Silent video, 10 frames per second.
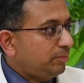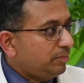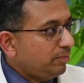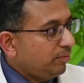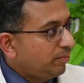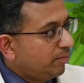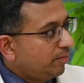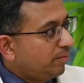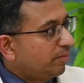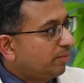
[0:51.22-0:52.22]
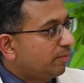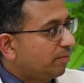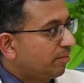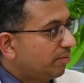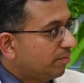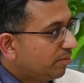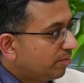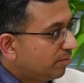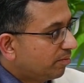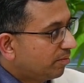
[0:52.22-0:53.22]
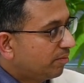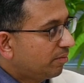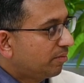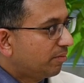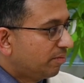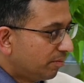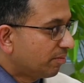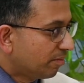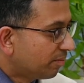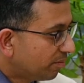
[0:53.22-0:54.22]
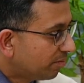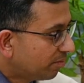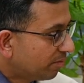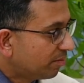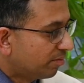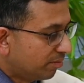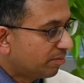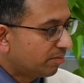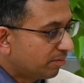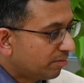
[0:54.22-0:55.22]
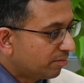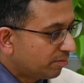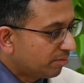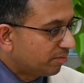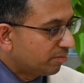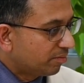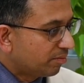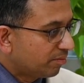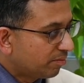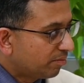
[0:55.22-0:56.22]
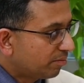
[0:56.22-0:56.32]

This person isn't speaking.